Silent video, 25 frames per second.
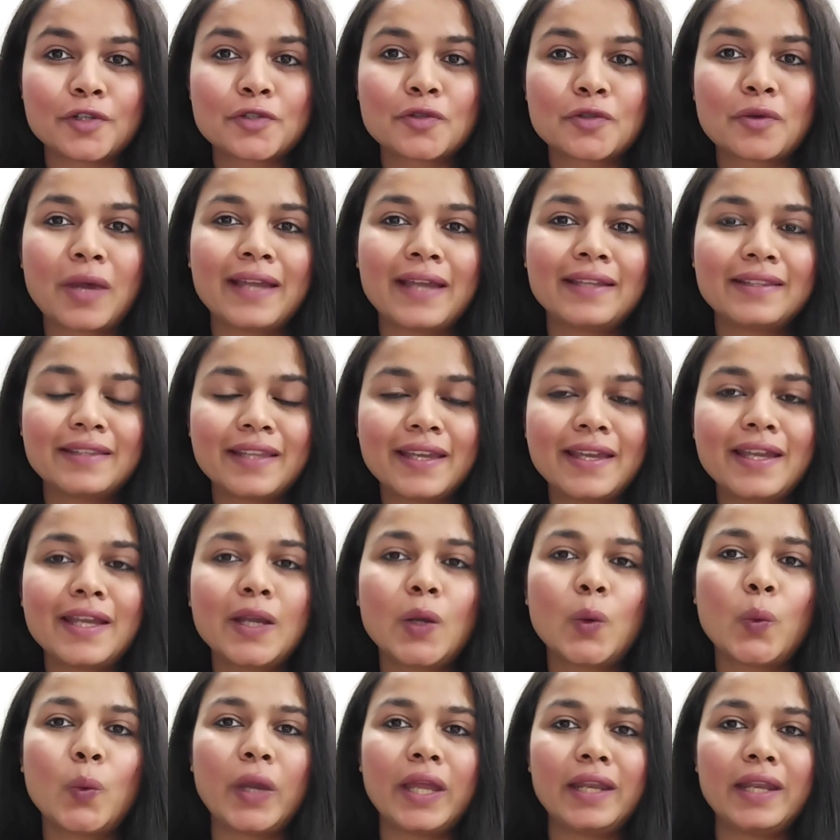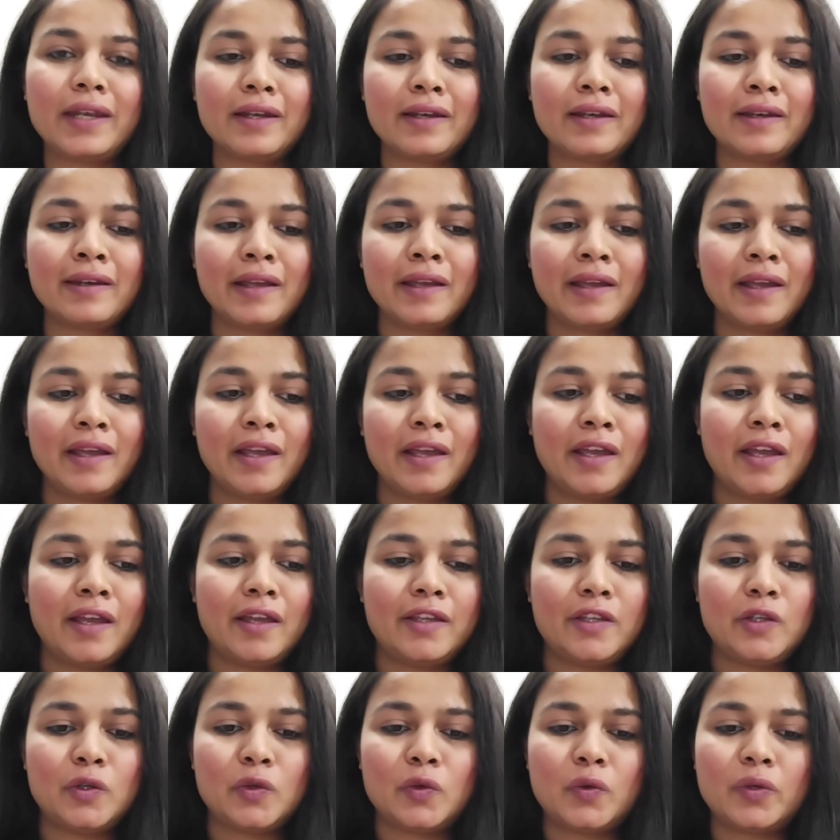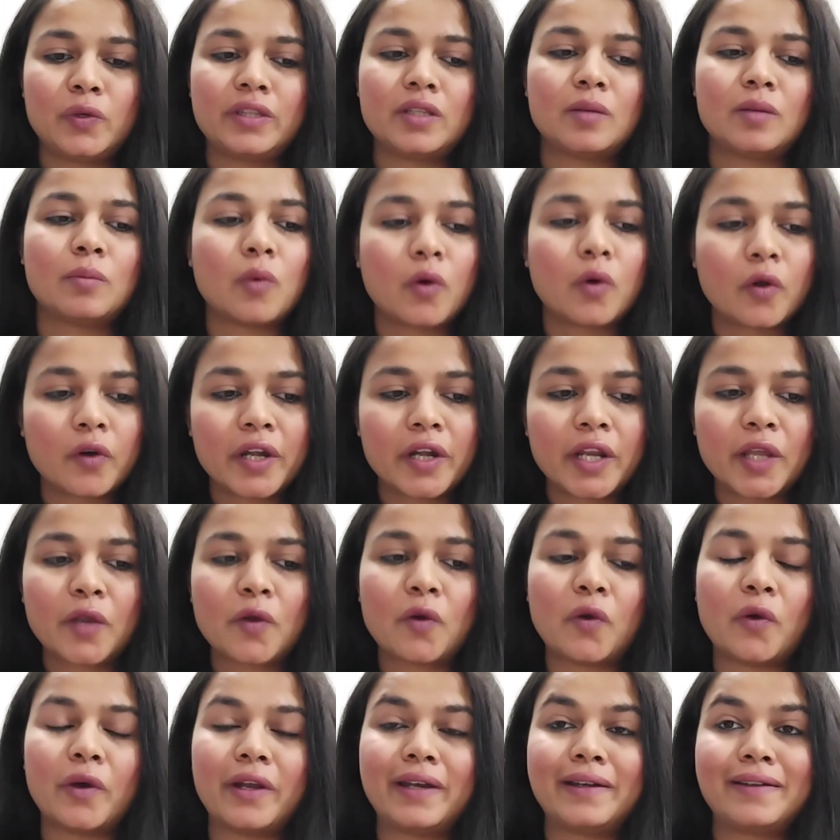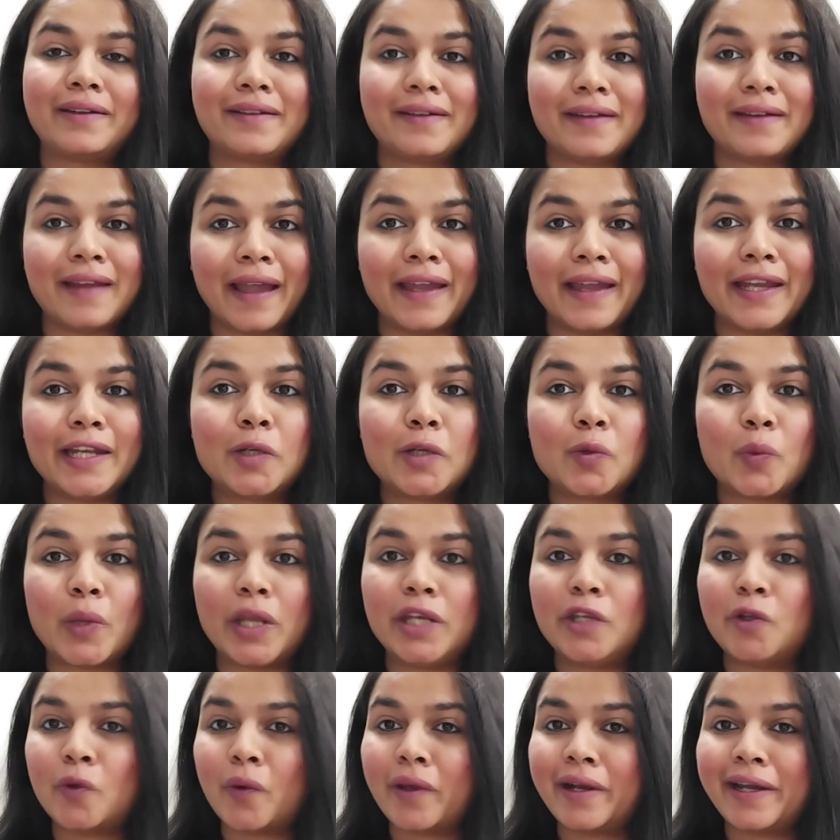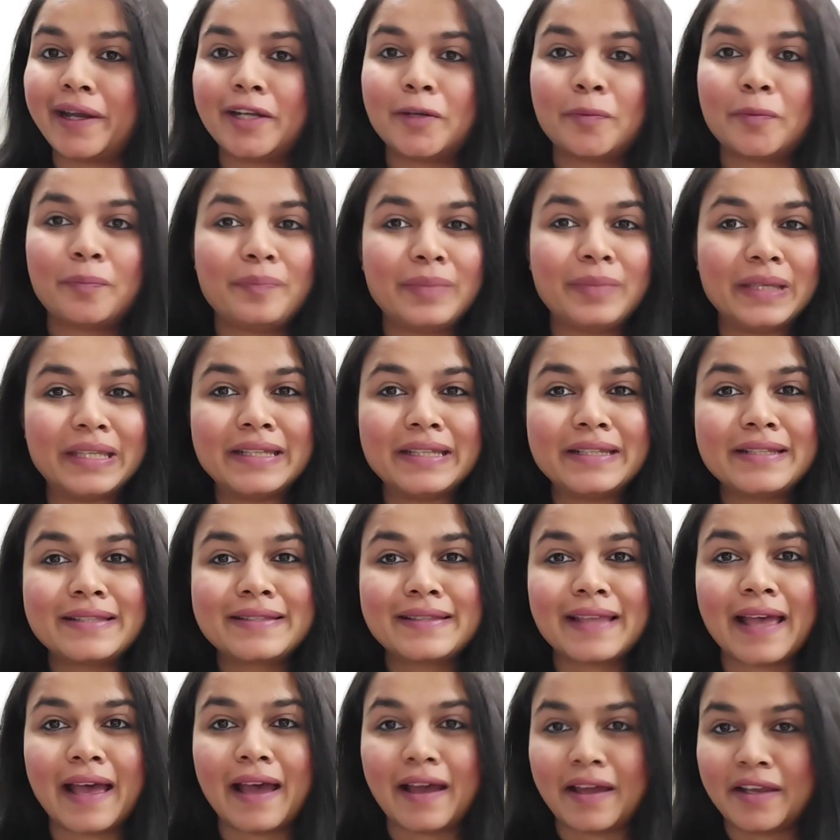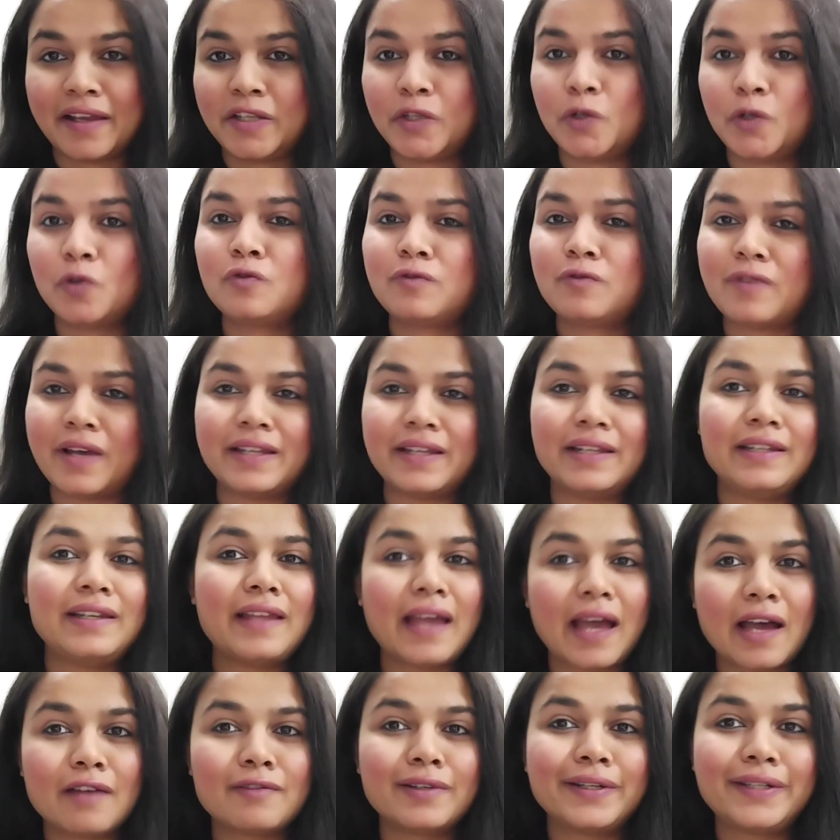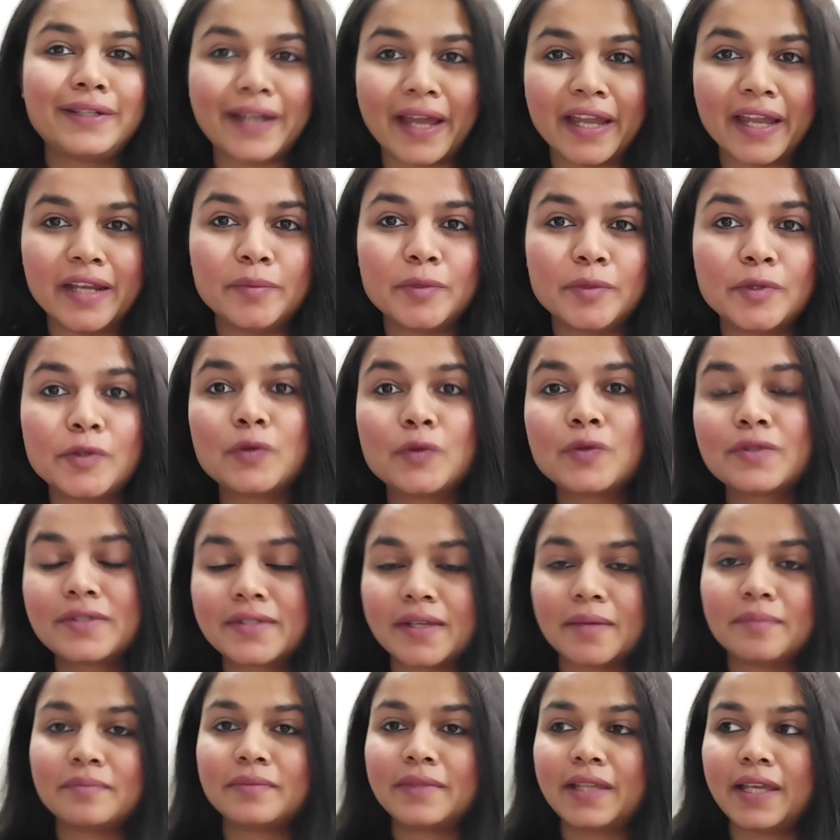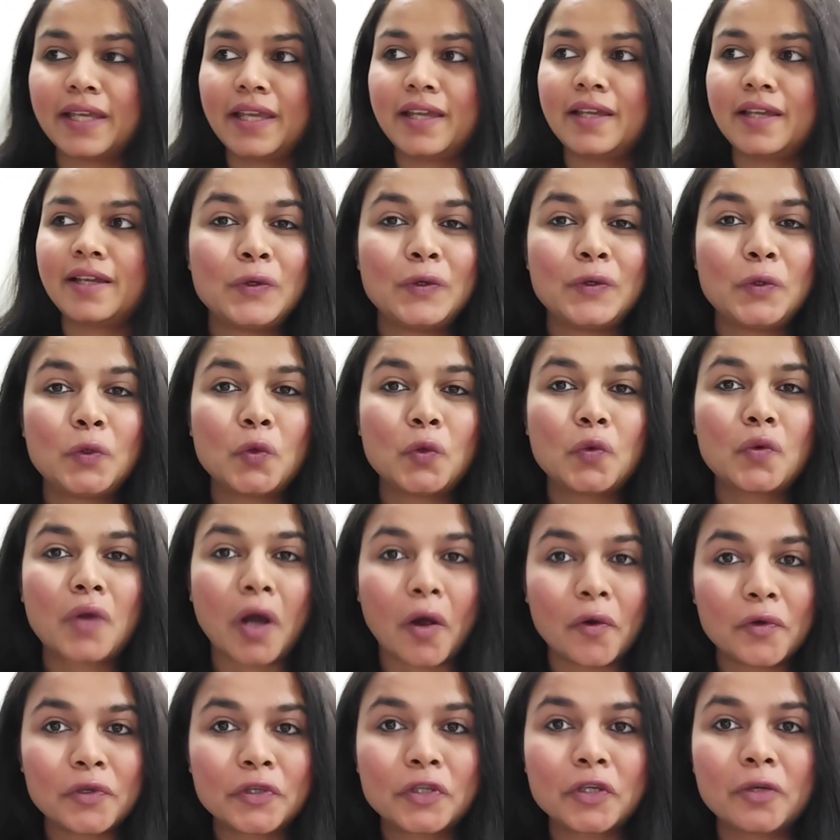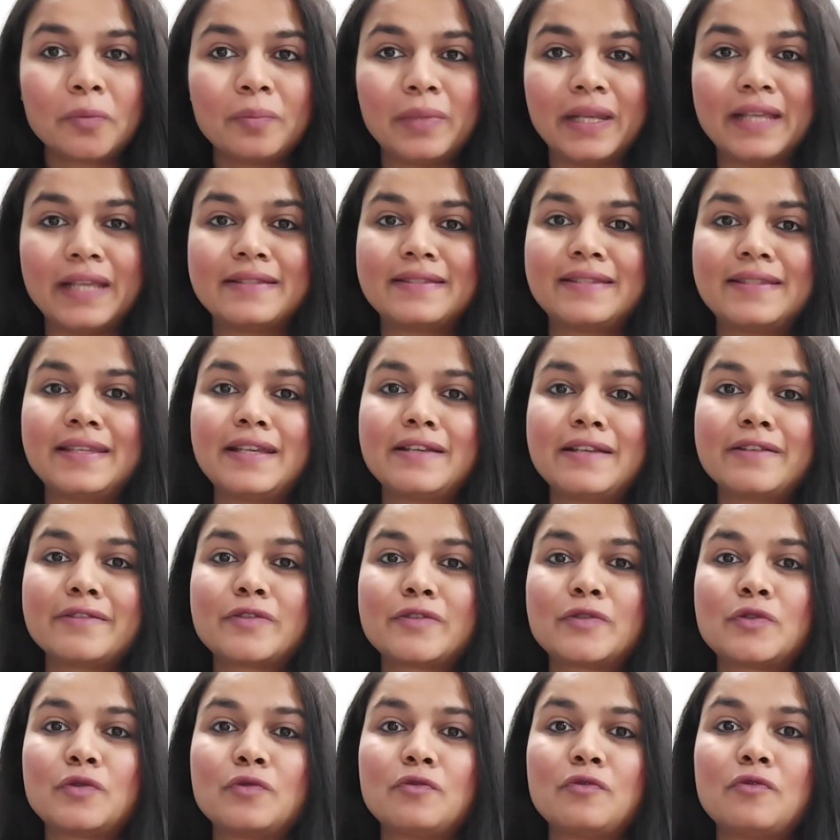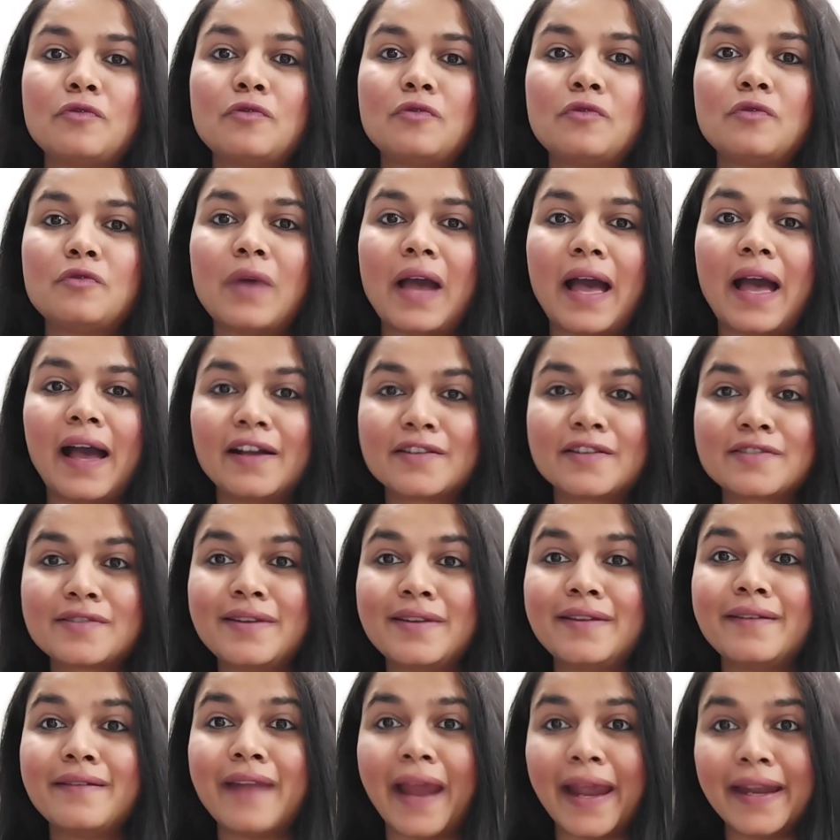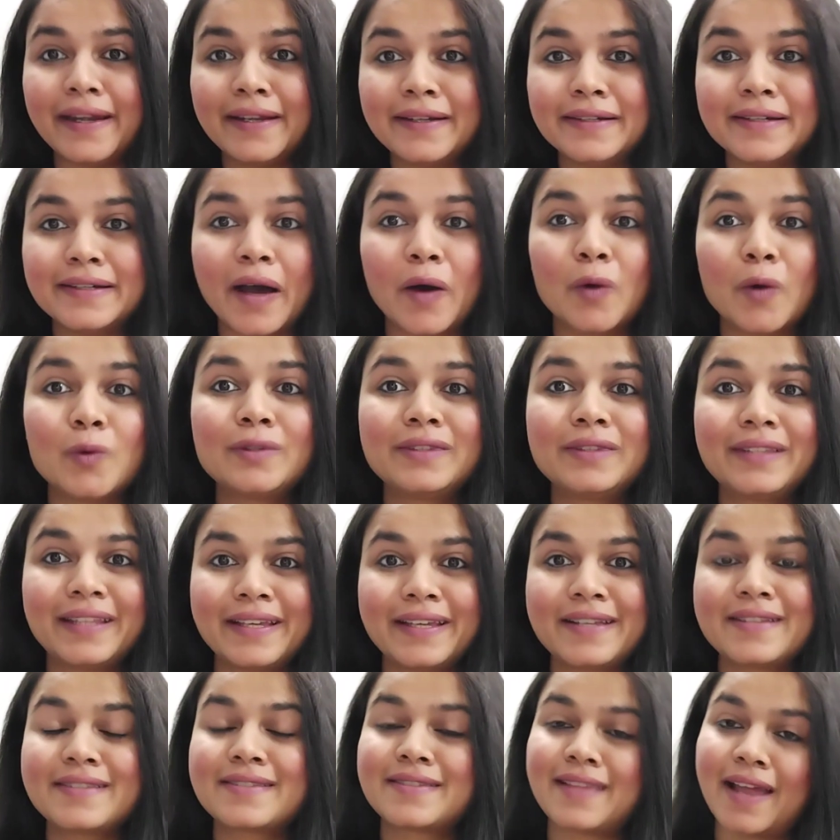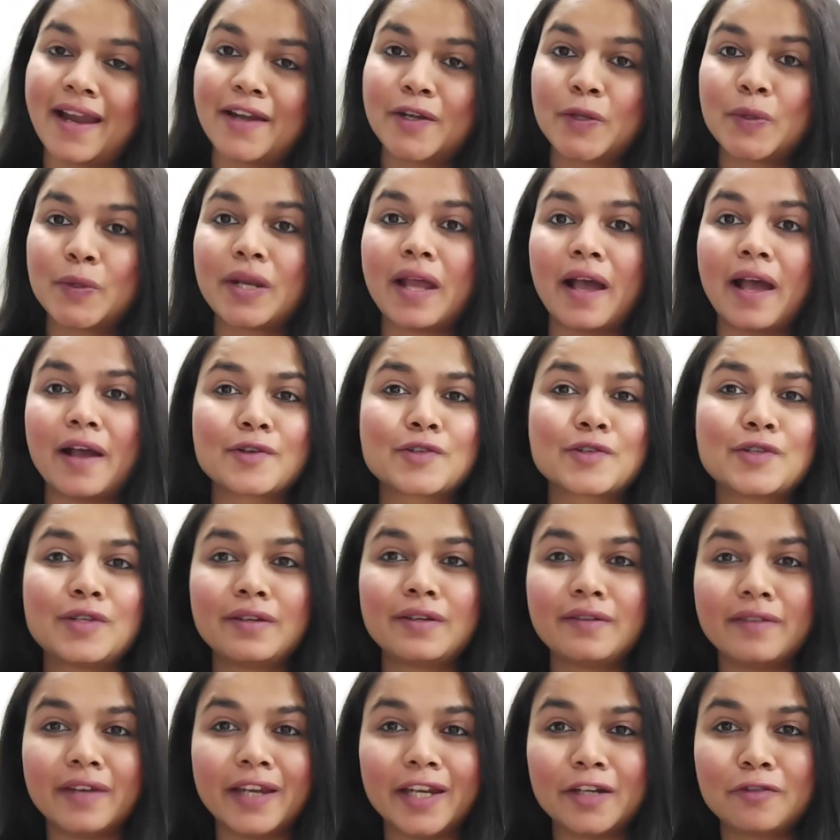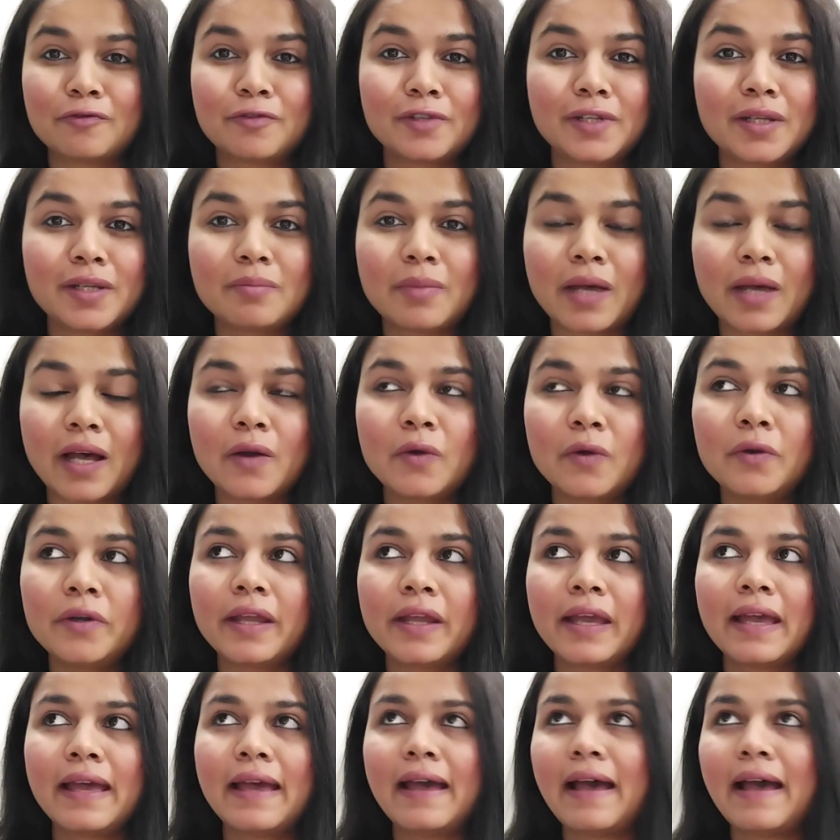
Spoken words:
So I think when in the morning or at night, when you are at peace and you finally have a time to do something, to count your blessings, to actually write down things that you're actually grateful about,